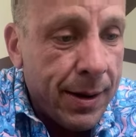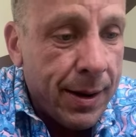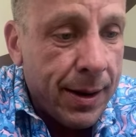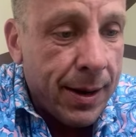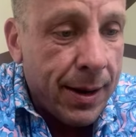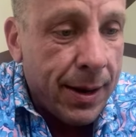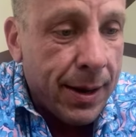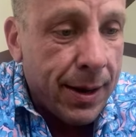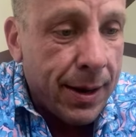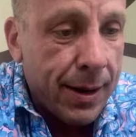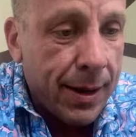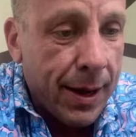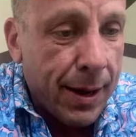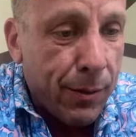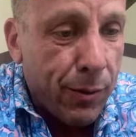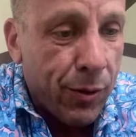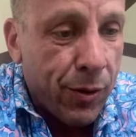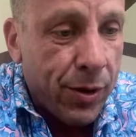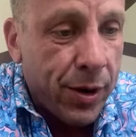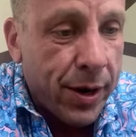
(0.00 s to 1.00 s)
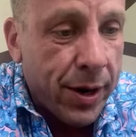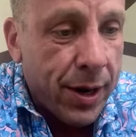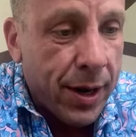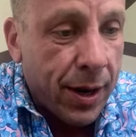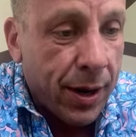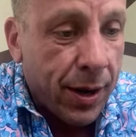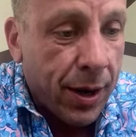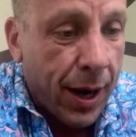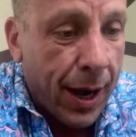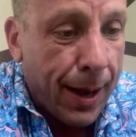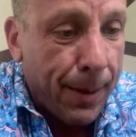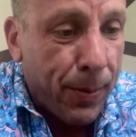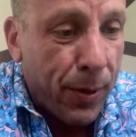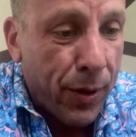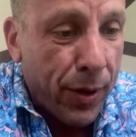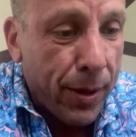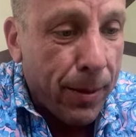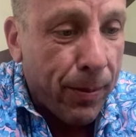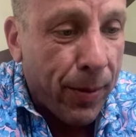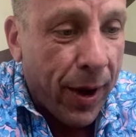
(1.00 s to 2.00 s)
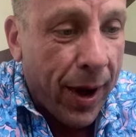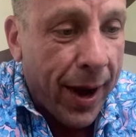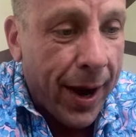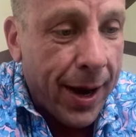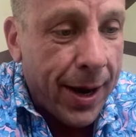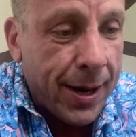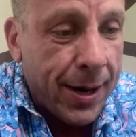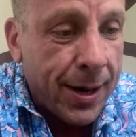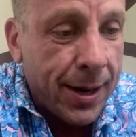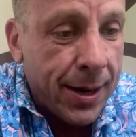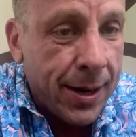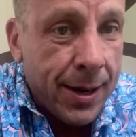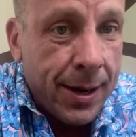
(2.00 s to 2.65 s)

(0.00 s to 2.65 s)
and then we'll hop on the bike